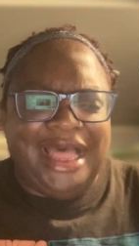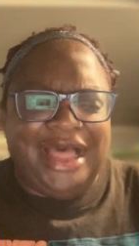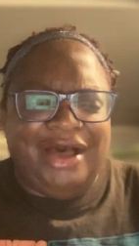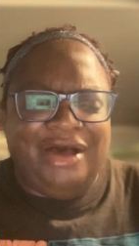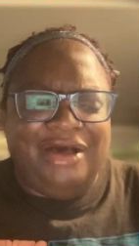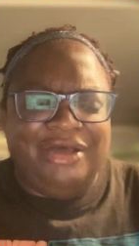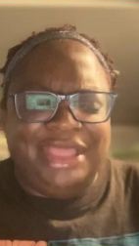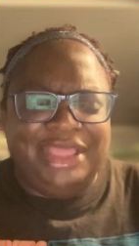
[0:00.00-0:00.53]

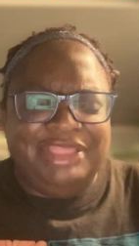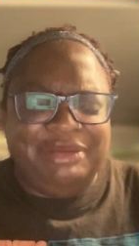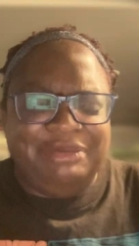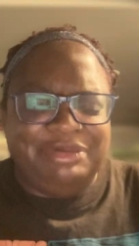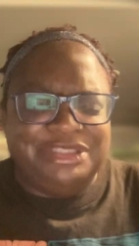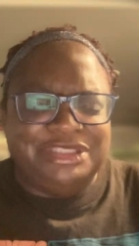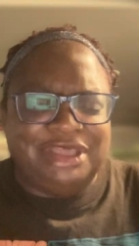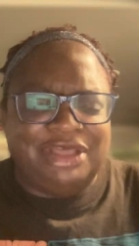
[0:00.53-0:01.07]
there
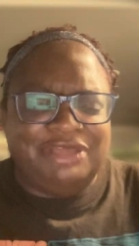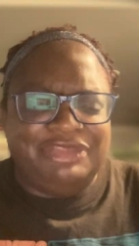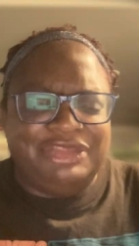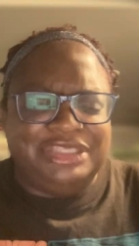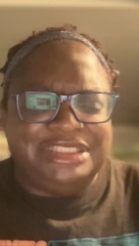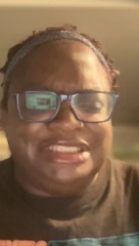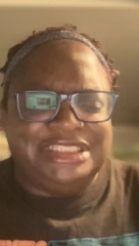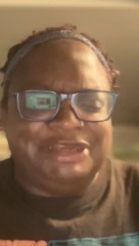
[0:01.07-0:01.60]
was all
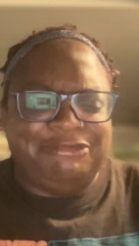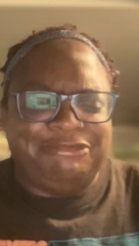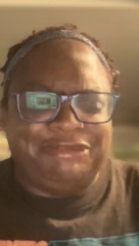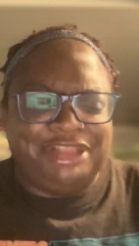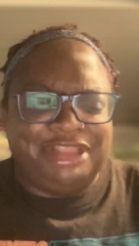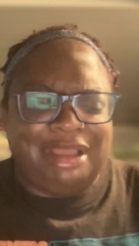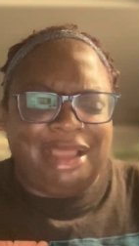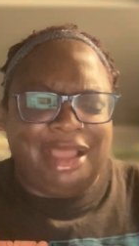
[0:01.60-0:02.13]
these
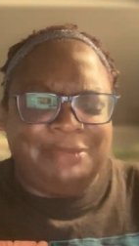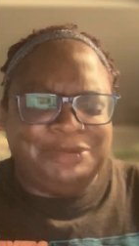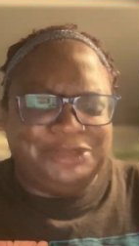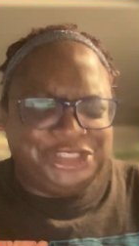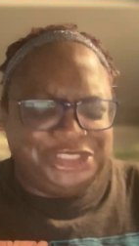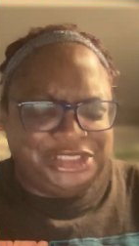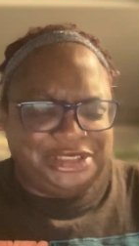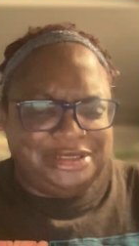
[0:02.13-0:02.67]
different
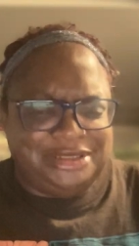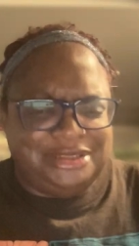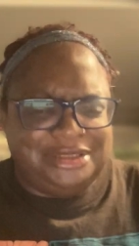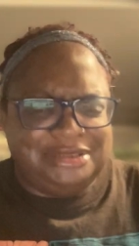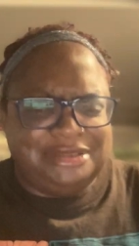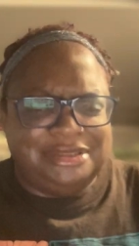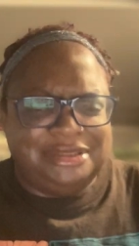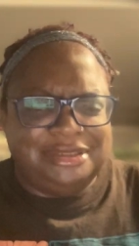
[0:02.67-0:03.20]

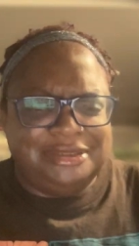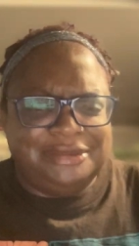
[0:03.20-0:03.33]
options